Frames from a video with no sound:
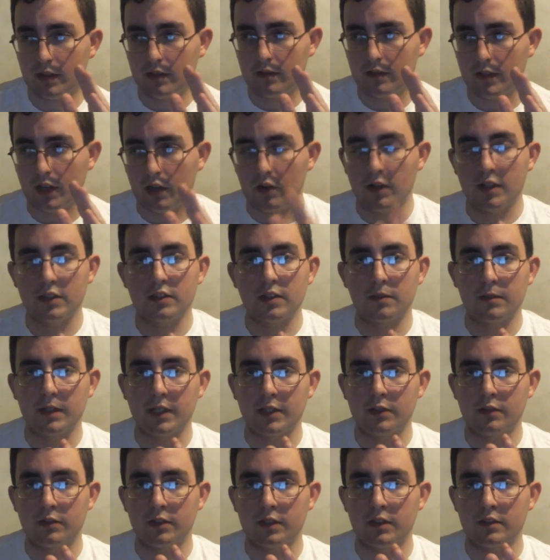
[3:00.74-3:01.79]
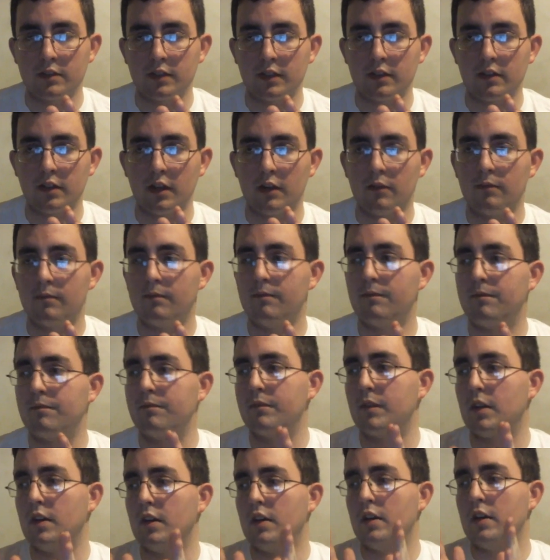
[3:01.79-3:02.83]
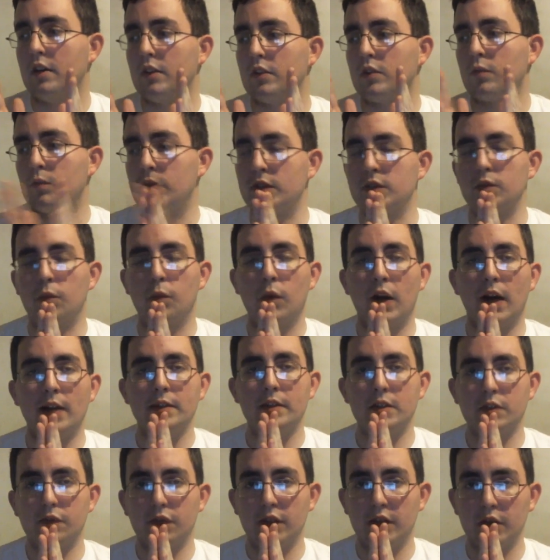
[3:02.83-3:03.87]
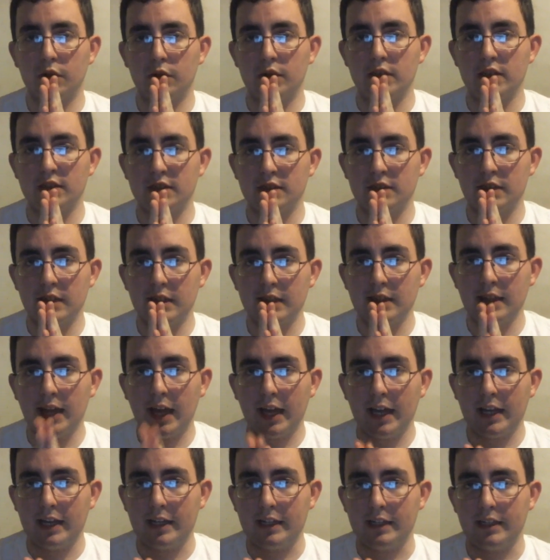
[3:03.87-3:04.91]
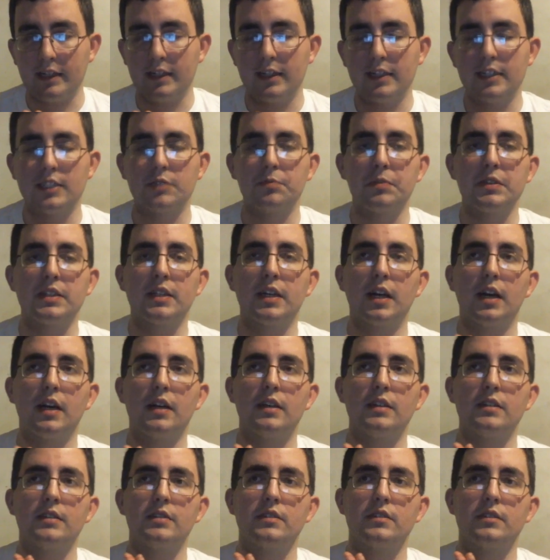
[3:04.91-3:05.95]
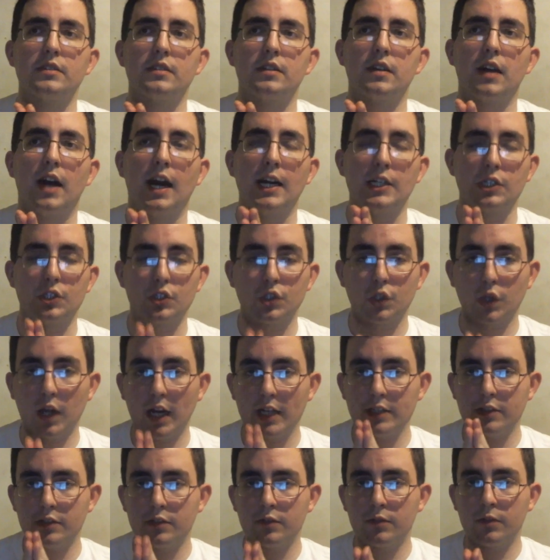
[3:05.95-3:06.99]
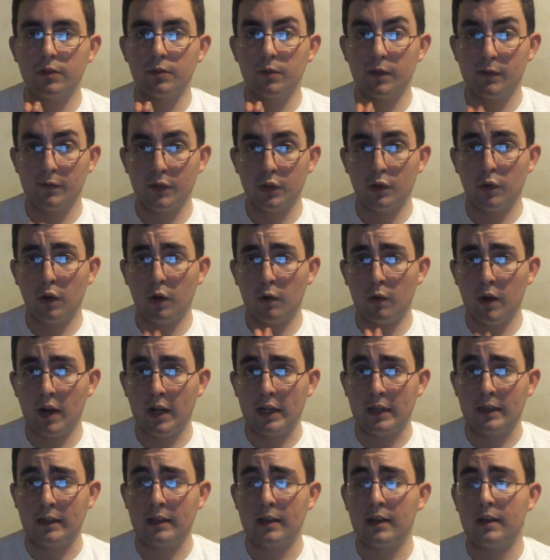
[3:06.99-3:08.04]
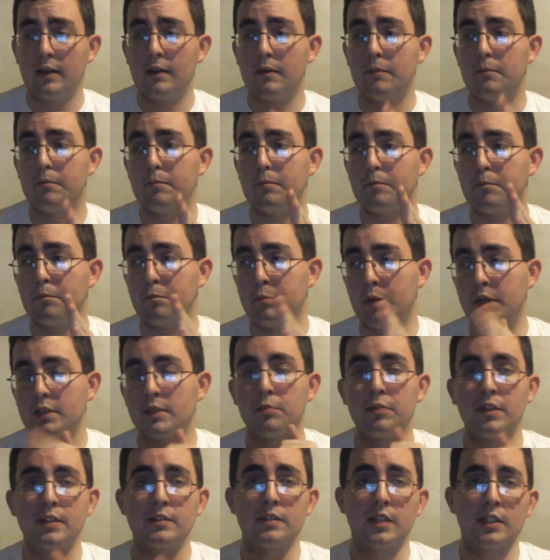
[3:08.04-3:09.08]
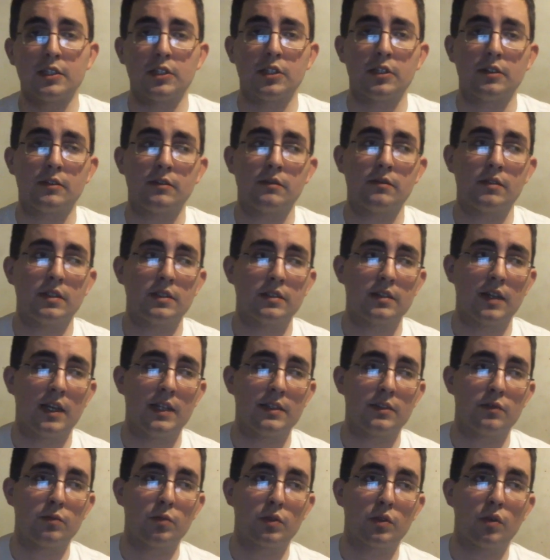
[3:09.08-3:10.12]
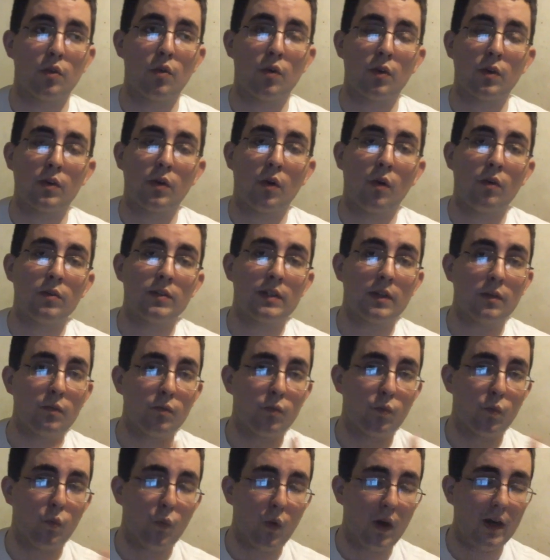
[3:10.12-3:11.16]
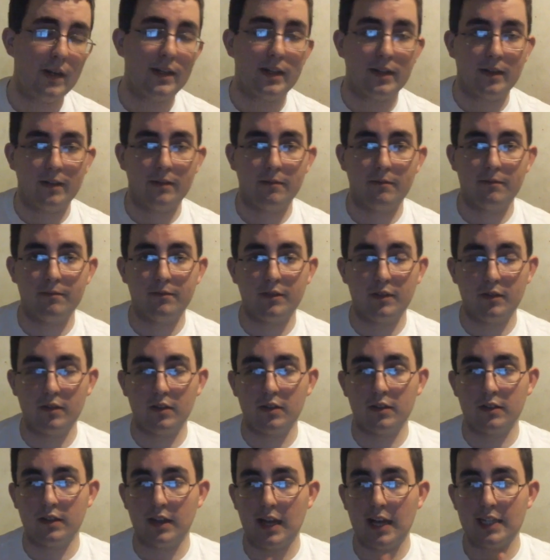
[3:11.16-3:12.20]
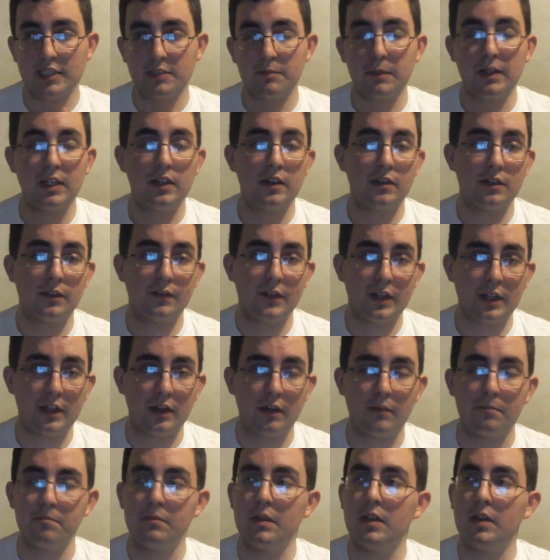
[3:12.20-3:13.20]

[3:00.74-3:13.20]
there is something I do need to say though. The reason why this video is delayed is because I tried to do the review already, but the PlayStation decided to record only one, the last minute of the video.